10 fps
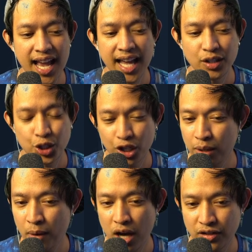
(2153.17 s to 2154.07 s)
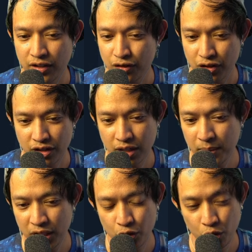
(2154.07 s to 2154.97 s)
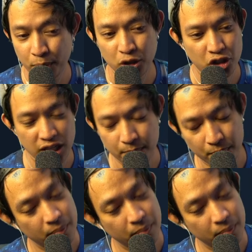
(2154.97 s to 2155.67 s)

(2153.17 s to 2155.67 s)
and Chernabox is just going to be super cheap